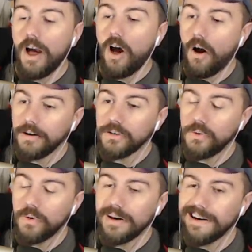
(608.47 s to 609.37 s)

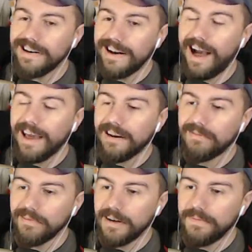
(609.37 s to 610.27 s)
hardcore
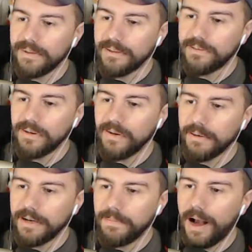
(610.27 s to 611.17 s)
non-rifted. So
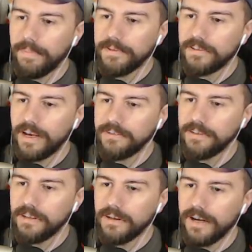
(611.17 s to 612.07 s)
I'm going to pop the
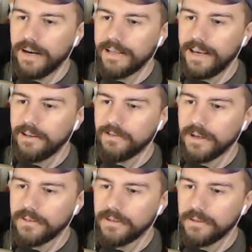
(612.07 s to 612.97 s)
chest here, and I get a
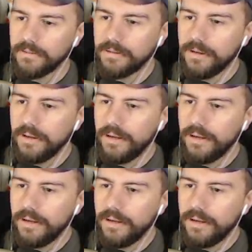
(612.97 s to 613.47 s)
Draketooth.